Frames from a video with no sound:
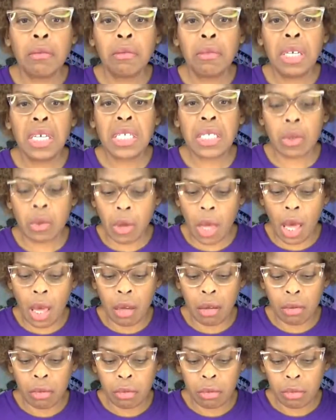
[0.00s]
It's okay.
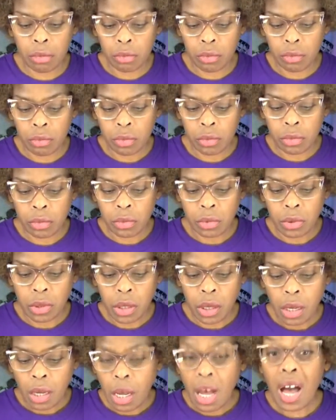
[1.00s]

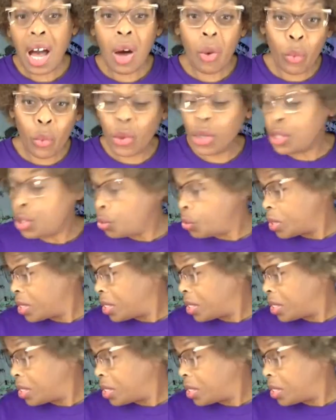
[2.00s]
I would do a